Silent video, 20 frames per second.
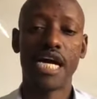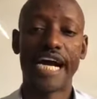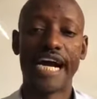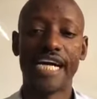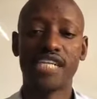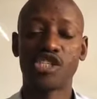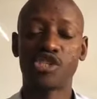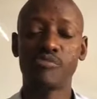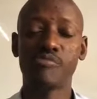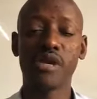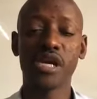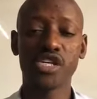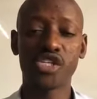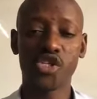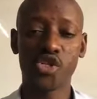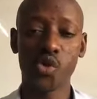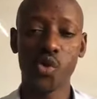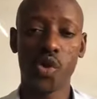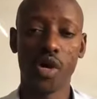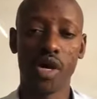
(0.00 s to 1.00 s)
And to make
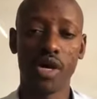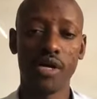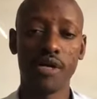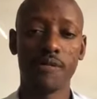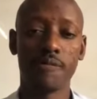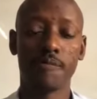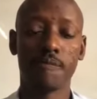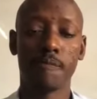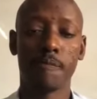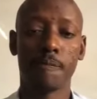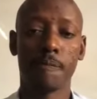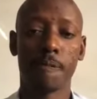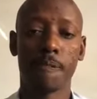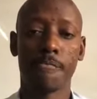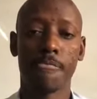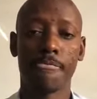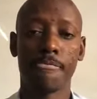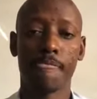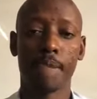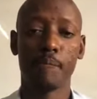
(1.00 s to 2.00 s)
sure,
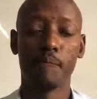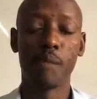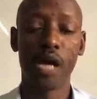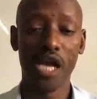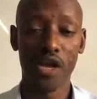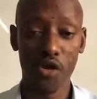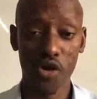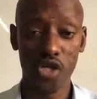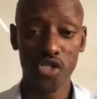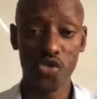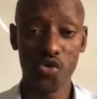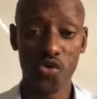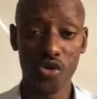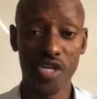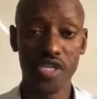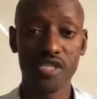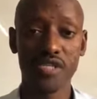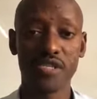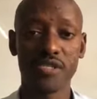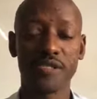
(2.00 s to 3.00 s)
by God's
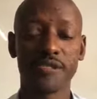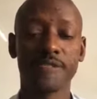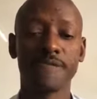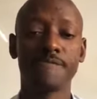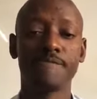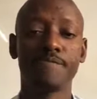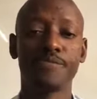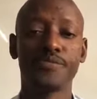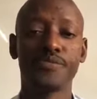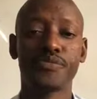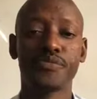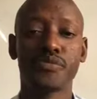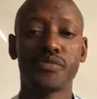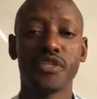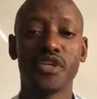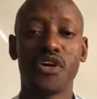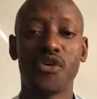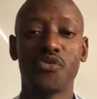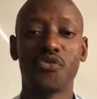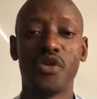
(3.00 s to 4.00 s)
grace,
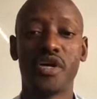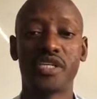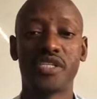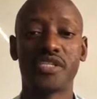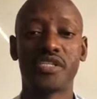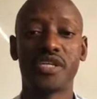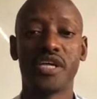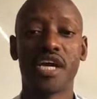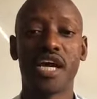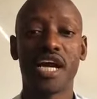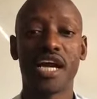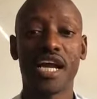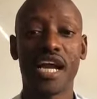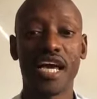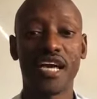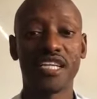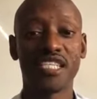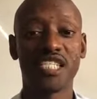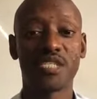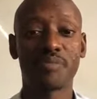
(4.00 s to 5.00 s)
that a
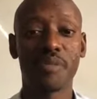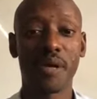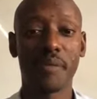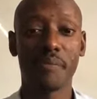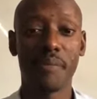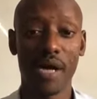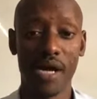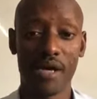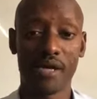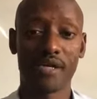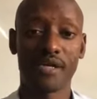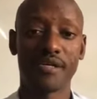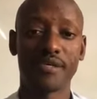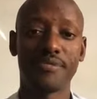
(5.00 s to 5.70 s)
client pay back.